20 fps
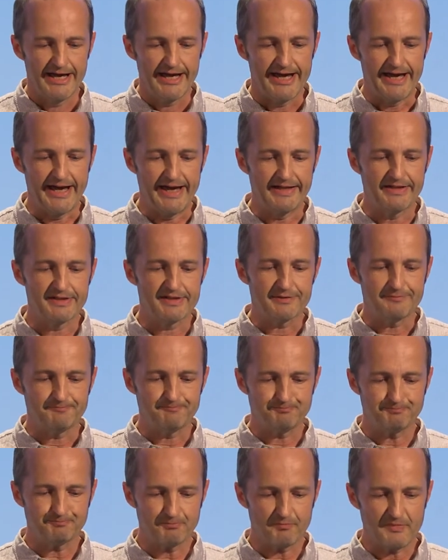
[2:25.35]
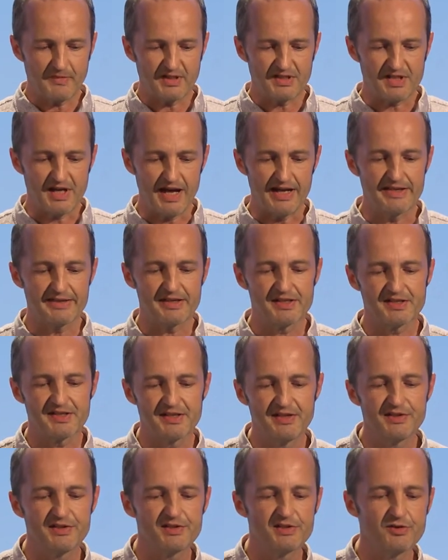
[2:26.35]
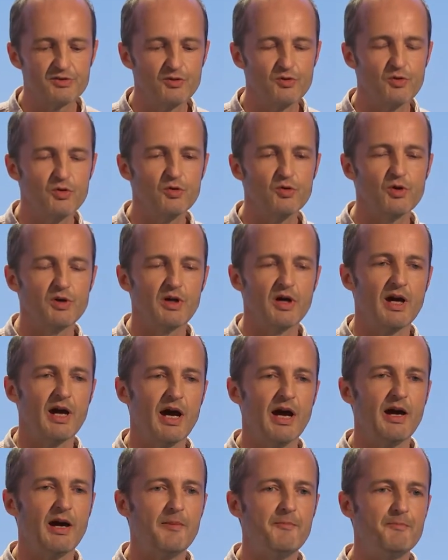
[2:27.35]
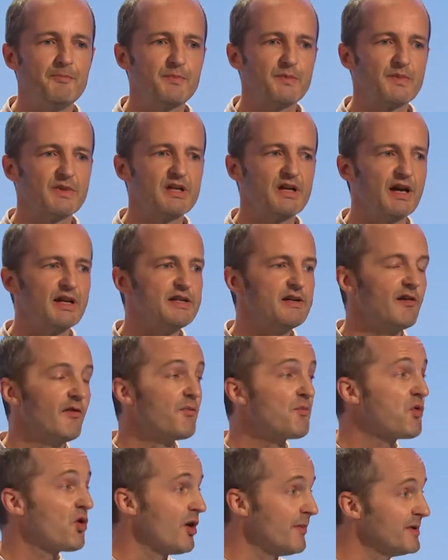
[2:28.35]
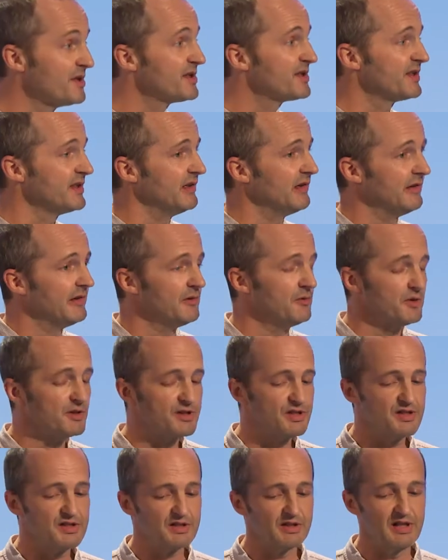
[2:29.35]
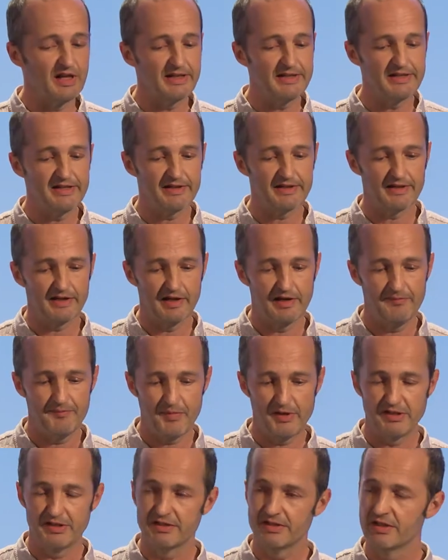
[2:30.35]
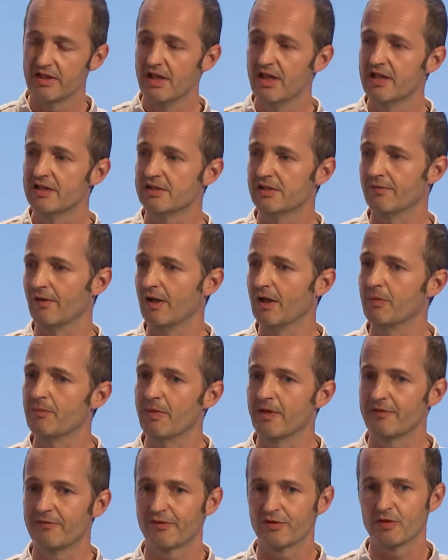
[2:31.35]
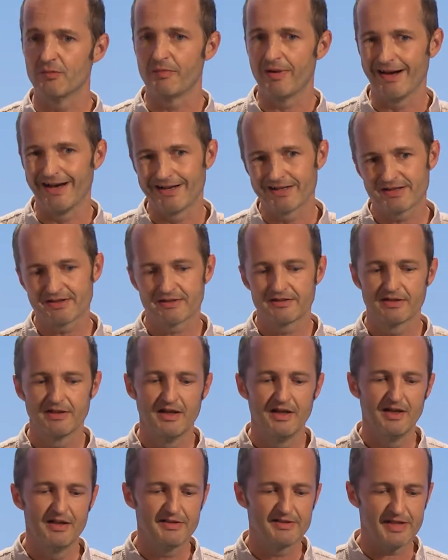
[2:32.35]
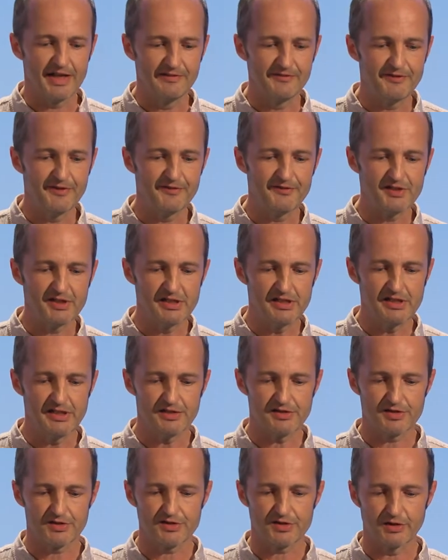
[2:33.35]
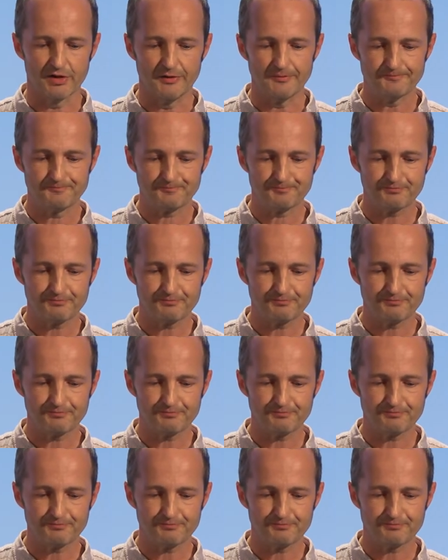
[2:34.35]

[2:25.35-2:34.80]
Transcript: And tie this into um, the idea of promise theory, which is an idea that I've been developing for the past 10, 15 years or so.